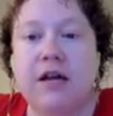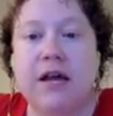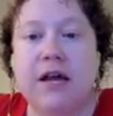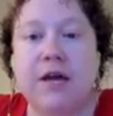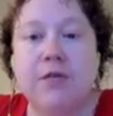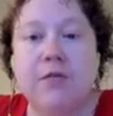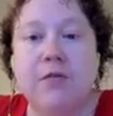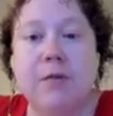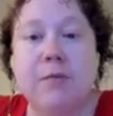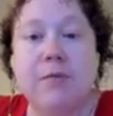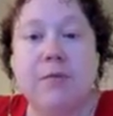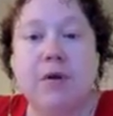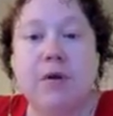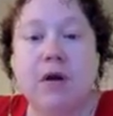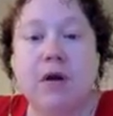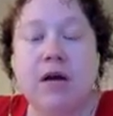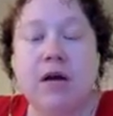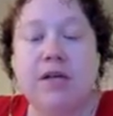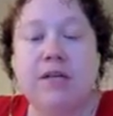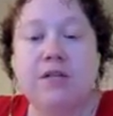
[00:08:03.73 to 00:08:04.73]
And remember,
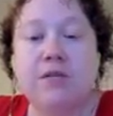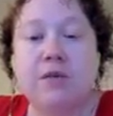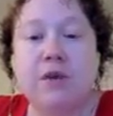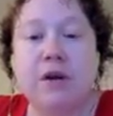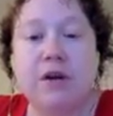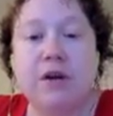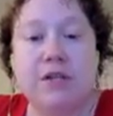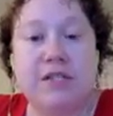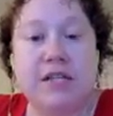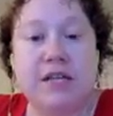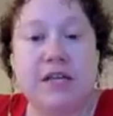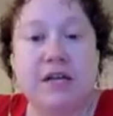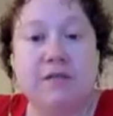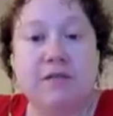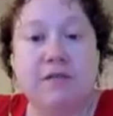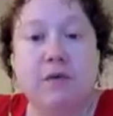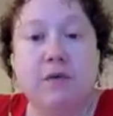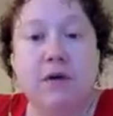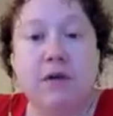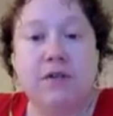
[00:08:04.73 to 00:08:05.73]
I squared is
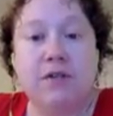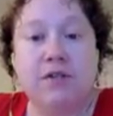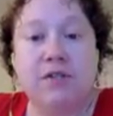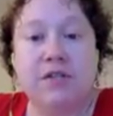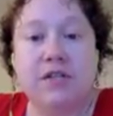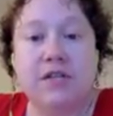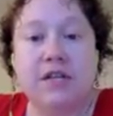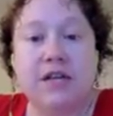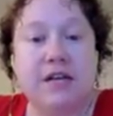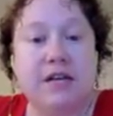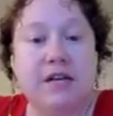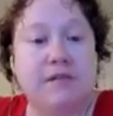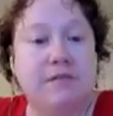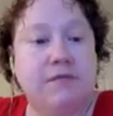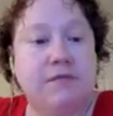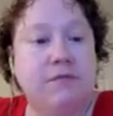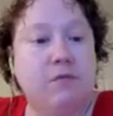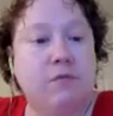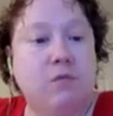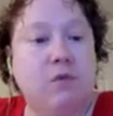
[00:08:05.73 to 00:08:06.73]
-1, so the
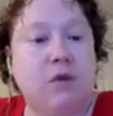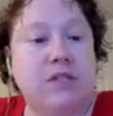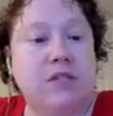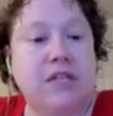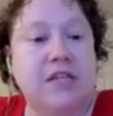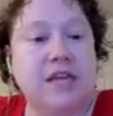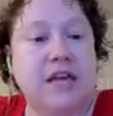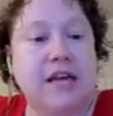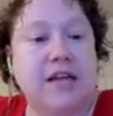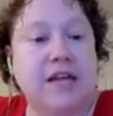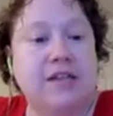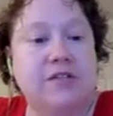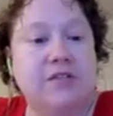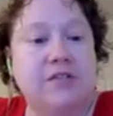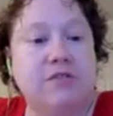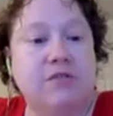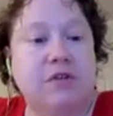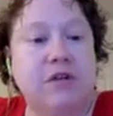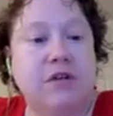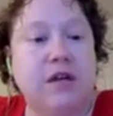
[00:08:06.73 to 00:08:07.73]
negative ones
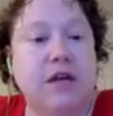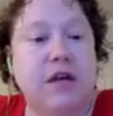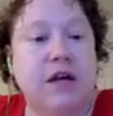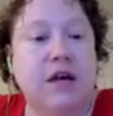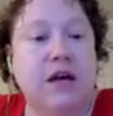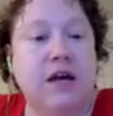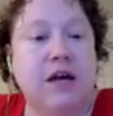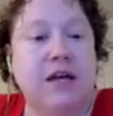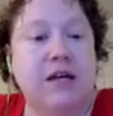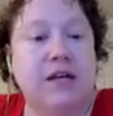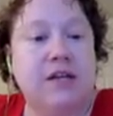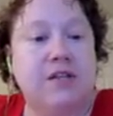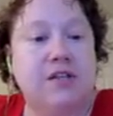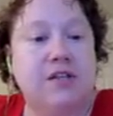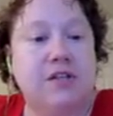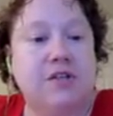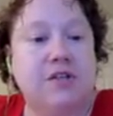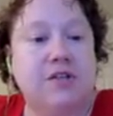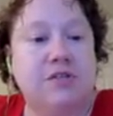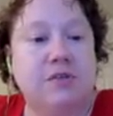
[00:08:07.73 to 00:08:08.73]
cancel. I
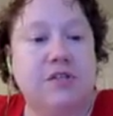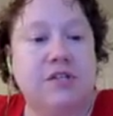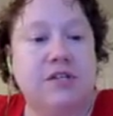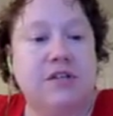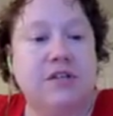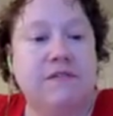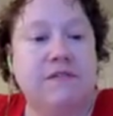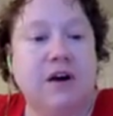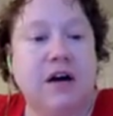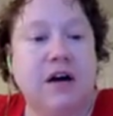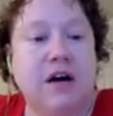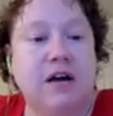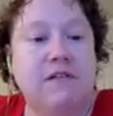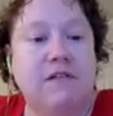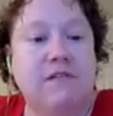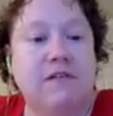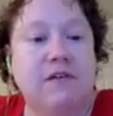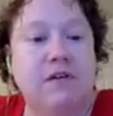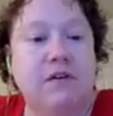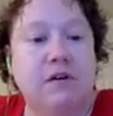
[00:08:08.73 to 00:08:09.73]
get
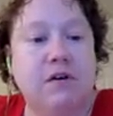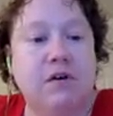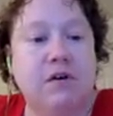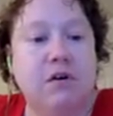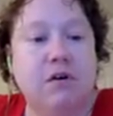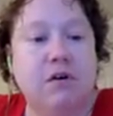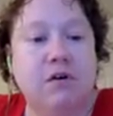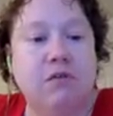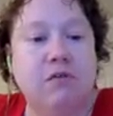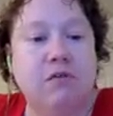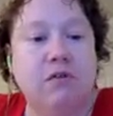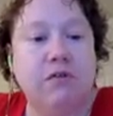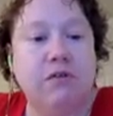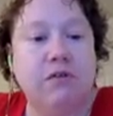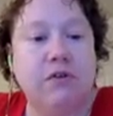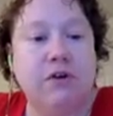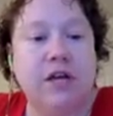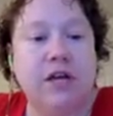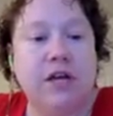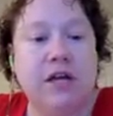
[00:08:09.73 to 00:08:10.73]
25 over
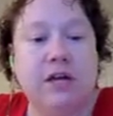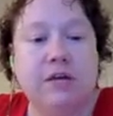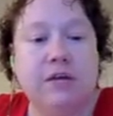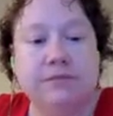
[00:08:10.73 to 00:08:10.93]
30.